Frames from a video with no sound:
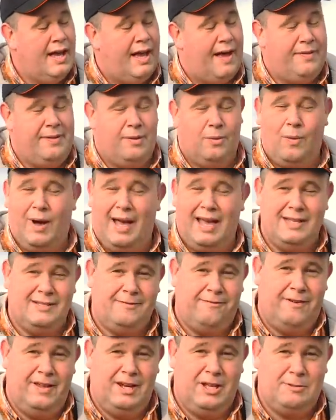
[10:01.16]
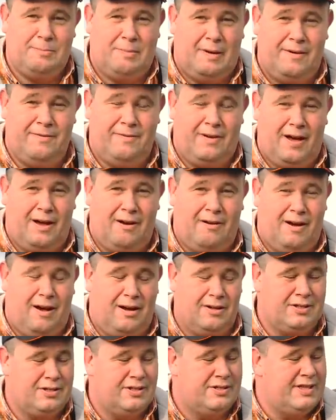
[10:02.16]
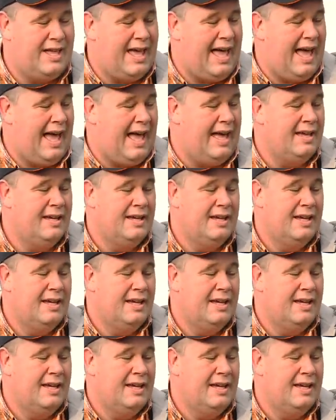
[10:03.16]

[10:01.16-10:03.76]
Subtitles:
and the way it's finished by Weihrauch just there.